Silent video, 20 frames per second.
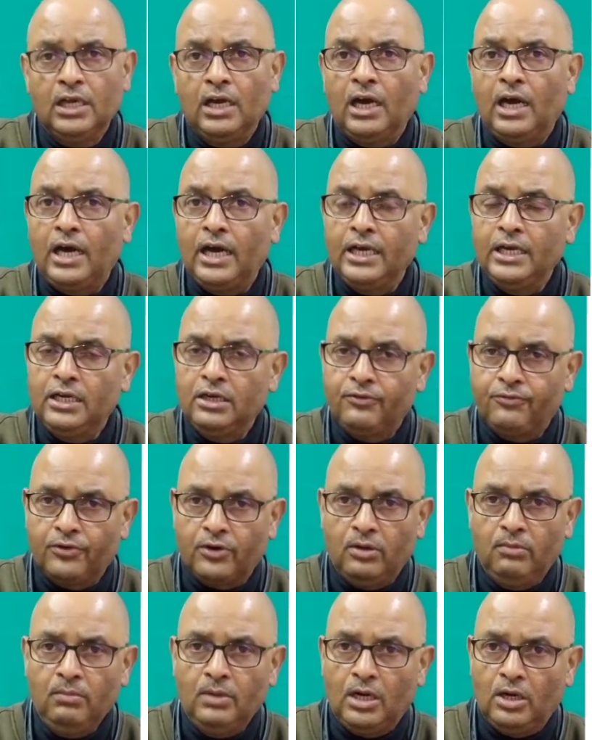hired
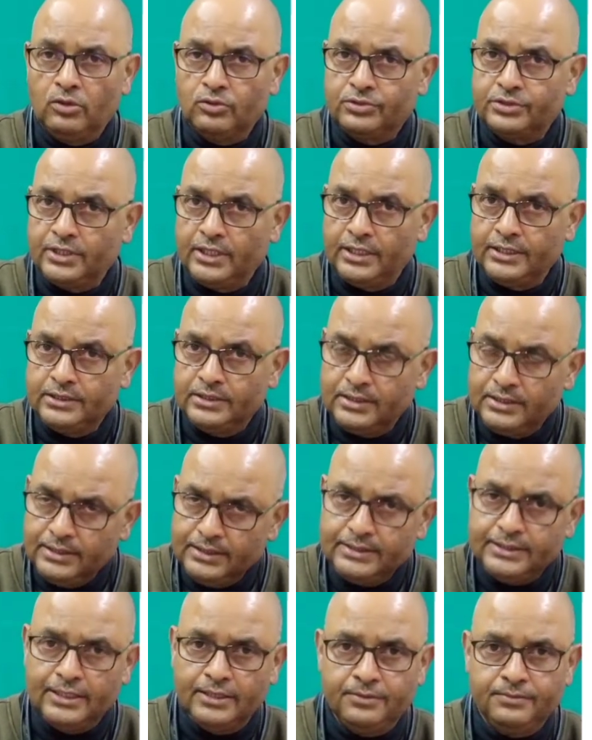from outside the
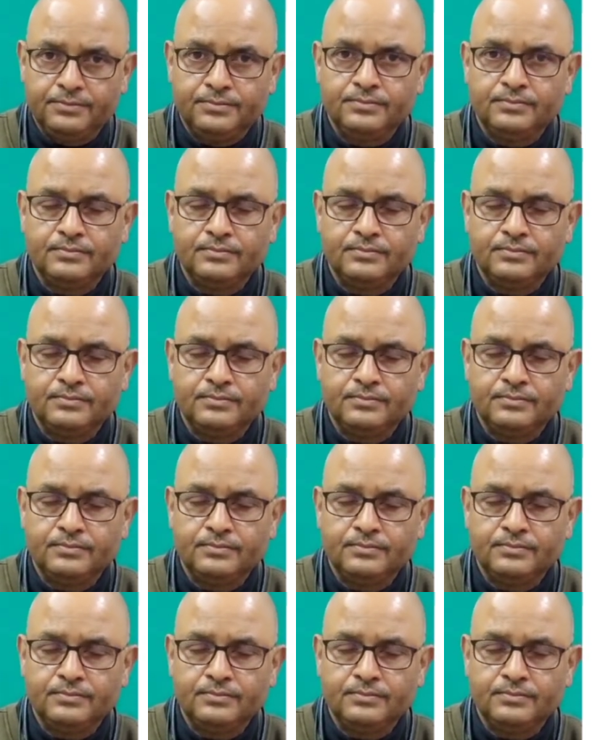region.